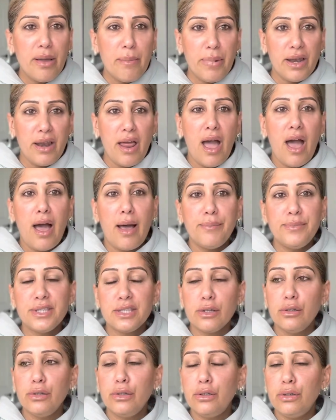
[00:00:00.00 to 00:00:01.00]
but
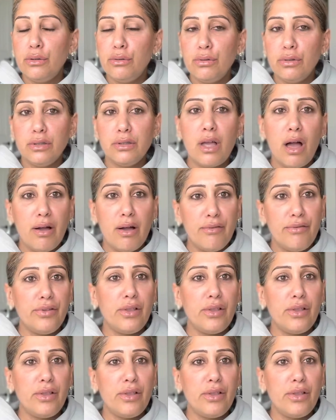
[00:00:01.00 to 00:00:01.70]
absolute love,